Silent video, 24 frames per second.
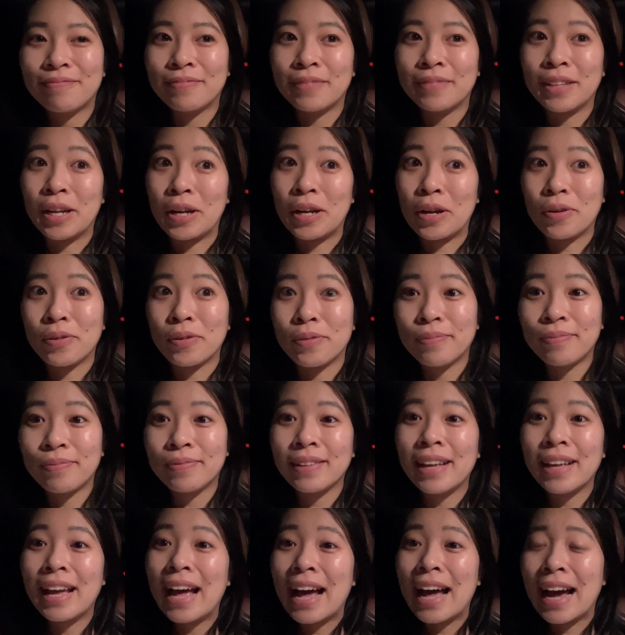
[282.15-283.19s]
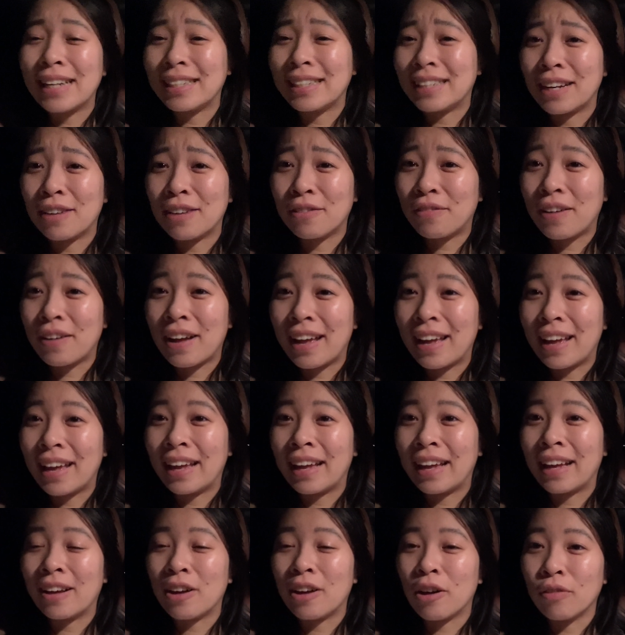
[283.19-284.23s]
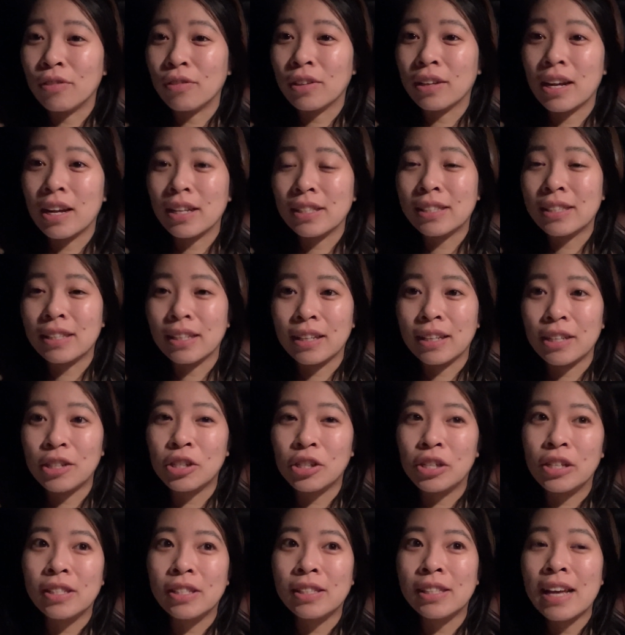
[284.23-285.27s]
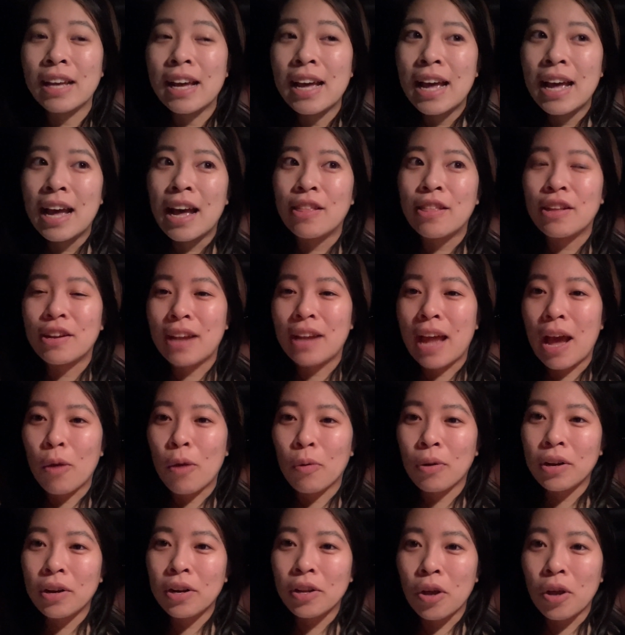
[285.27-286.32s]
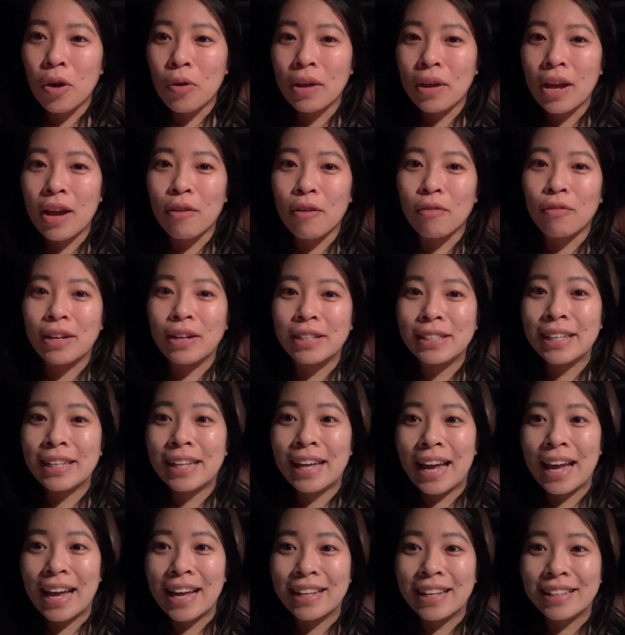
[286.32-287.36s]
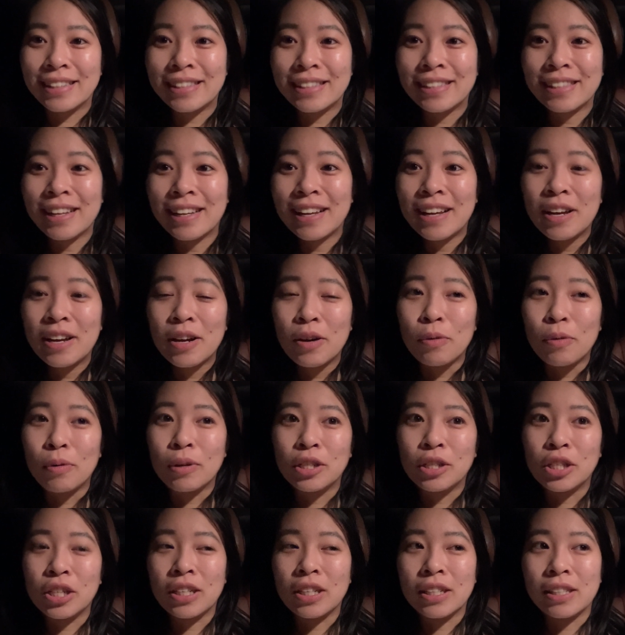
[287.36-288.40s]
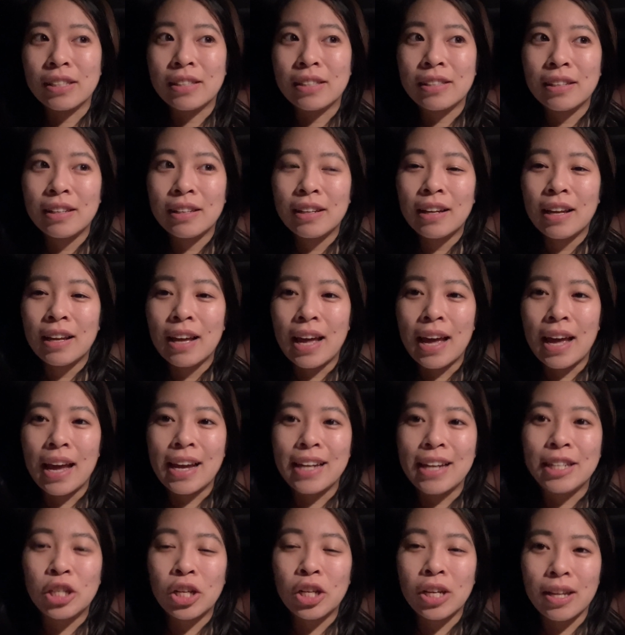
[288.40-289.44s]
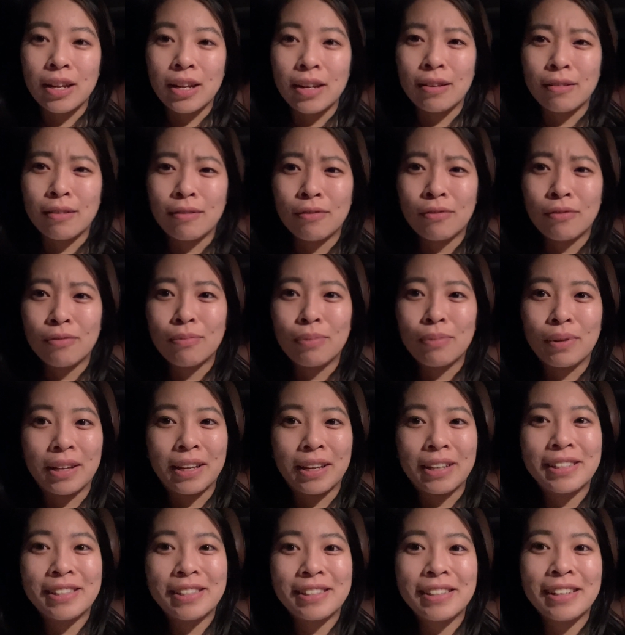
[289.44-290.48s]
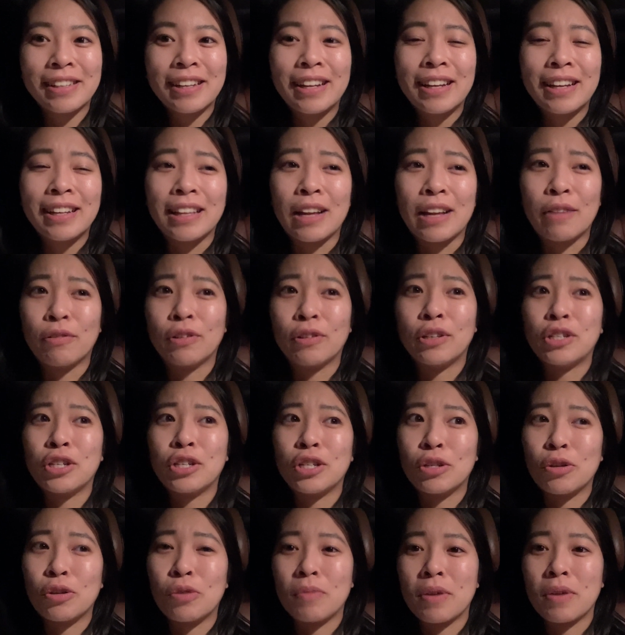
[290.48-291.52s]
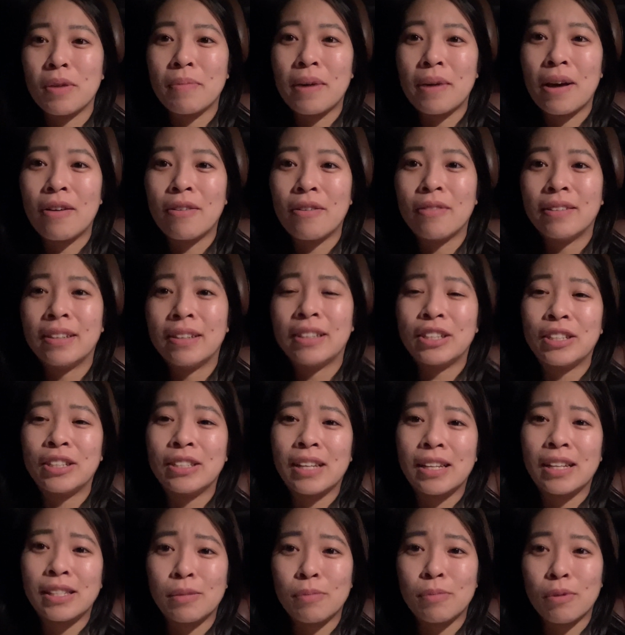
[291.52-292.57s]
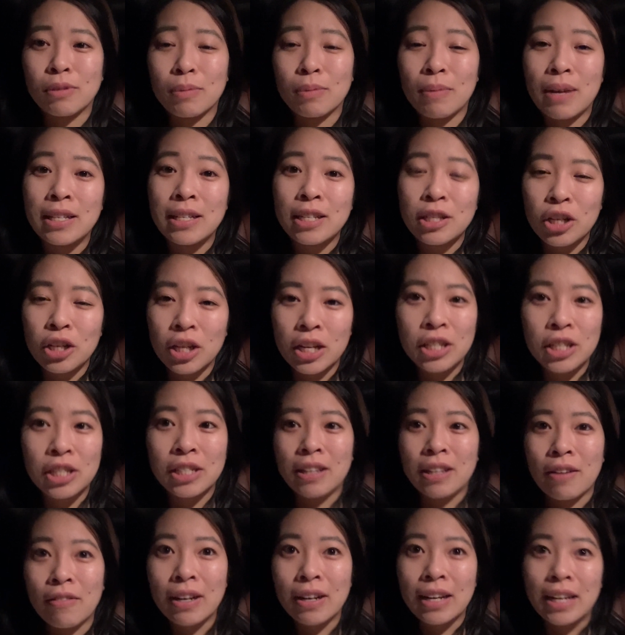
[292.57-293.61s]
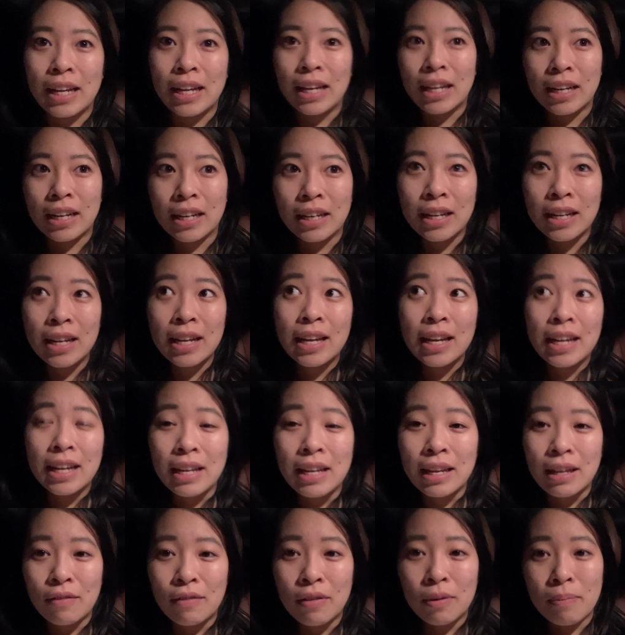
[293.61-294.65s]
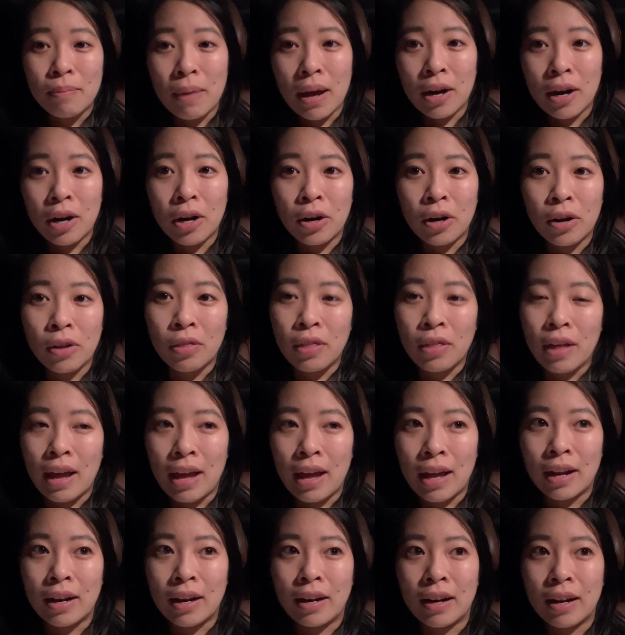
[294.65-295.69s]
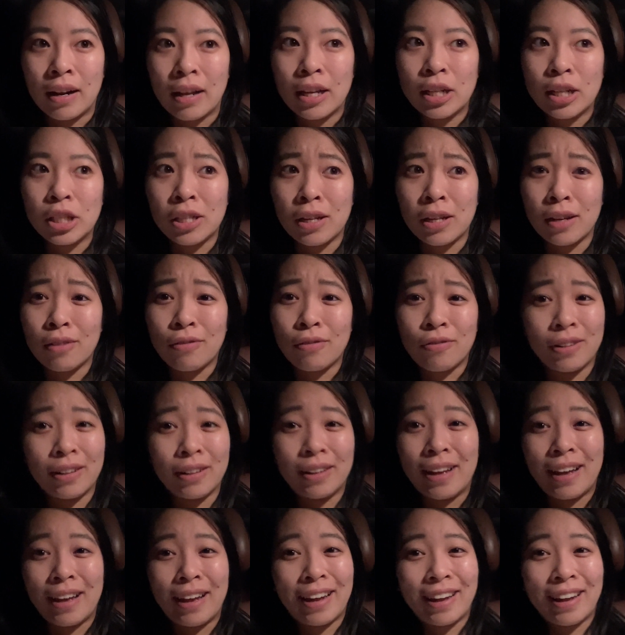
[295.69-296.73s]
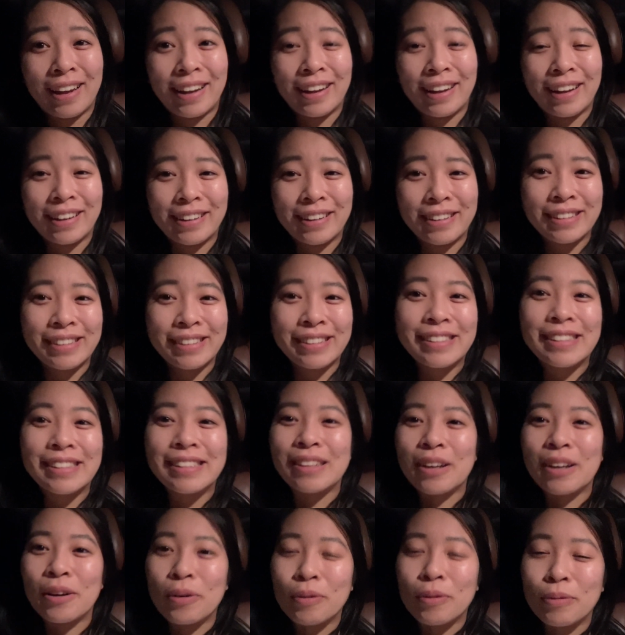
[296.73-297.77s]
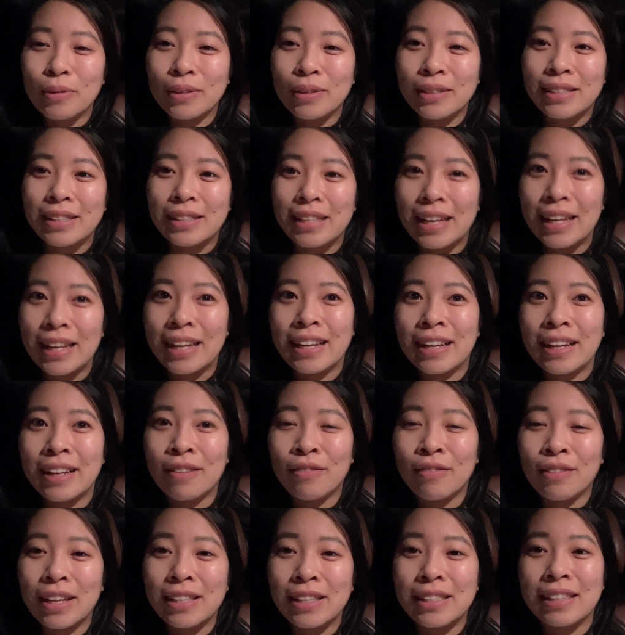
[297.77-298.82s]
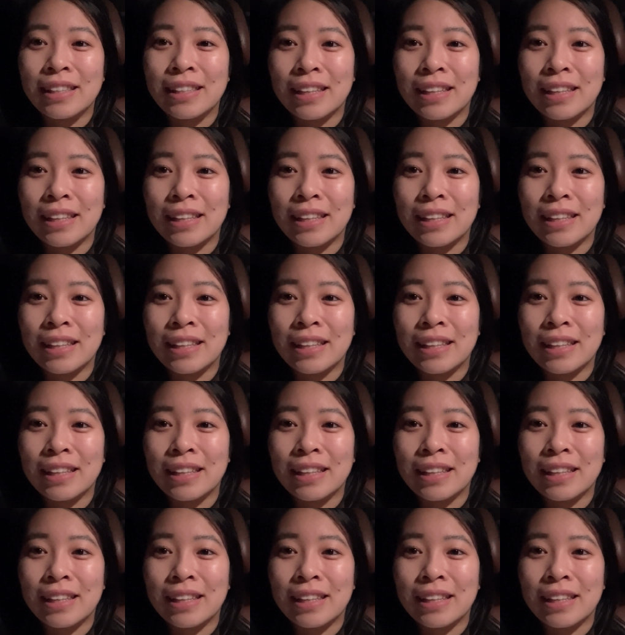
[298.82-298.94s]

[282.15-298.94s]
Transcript: you know, identifying all the constellations. And then now we're gonna go get Raising Cane's, which is a chicken place that Felicia told me about. And she says the most amazing chicken she's ever eaten, even better than Chick-fil-A. So we'll see if that's the